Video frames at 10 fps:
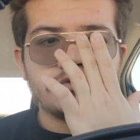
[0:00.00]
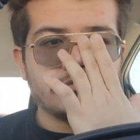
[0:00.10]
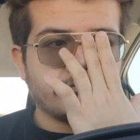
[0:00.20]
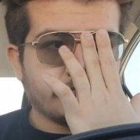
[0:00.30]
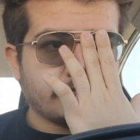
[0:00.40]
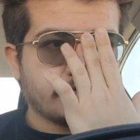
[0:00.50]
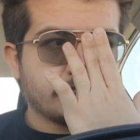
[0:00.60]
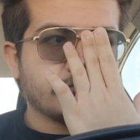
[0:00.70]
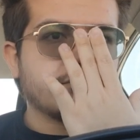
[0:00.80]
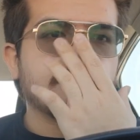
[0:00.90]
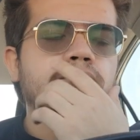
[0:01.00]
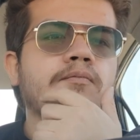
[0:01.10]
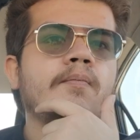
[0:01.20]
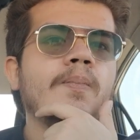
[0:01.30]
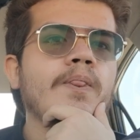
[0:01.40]

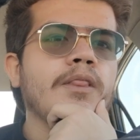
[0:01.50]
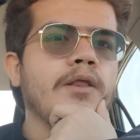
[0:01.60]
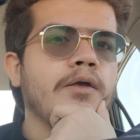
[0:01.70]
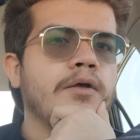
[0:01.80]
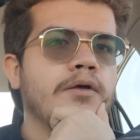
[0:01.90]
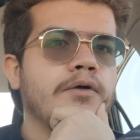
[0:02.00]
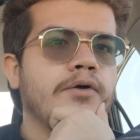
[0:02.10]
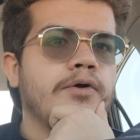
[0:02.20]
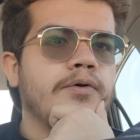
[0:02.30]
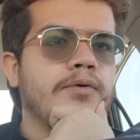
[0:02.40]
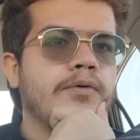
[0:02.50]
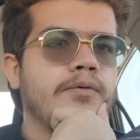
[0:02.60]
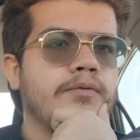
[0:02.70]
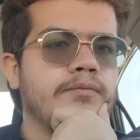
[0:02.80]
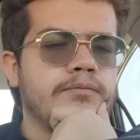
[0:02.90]

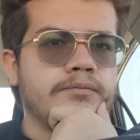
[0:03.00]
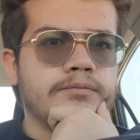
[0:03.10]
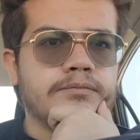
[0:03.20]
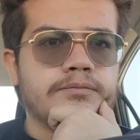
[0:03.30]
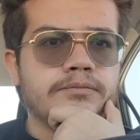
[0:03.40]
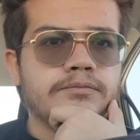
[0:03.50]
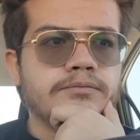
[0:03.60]
(no one is talking)